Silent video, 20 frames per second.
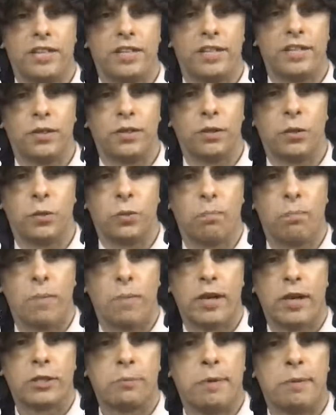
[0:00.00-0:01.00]
2
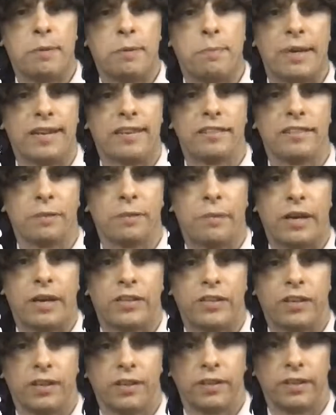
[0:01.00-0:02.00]
must be bidding
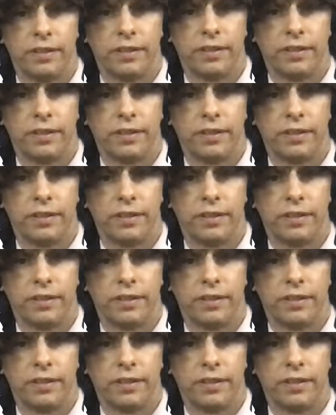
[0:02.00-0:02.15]
symmetrically.